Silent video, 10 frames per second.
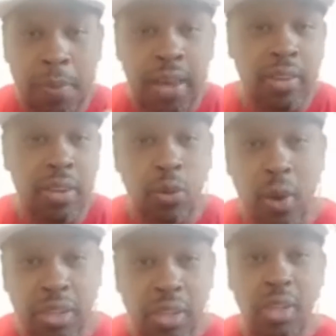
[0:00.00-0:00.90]
I'm asking these
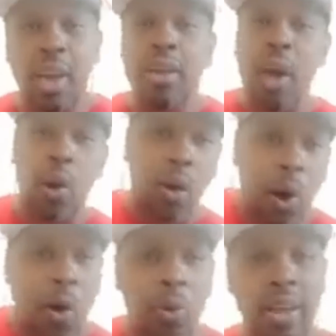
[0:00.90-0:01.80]
questions, y'all can
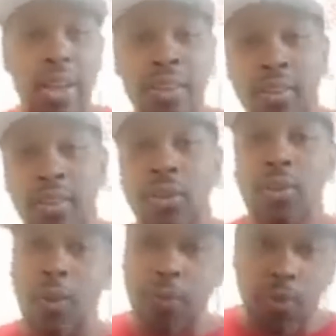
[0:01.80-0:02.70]
call in.
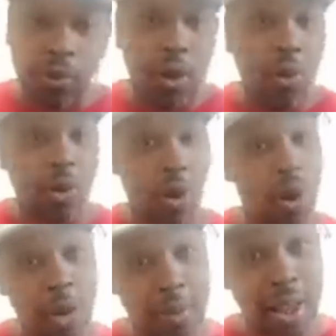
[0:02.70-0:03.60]
So first call,
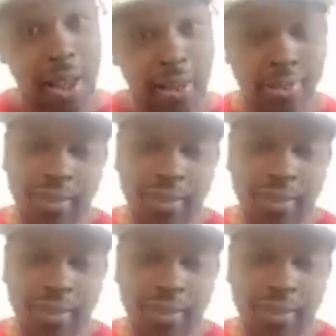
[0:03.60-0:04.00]
call number nine.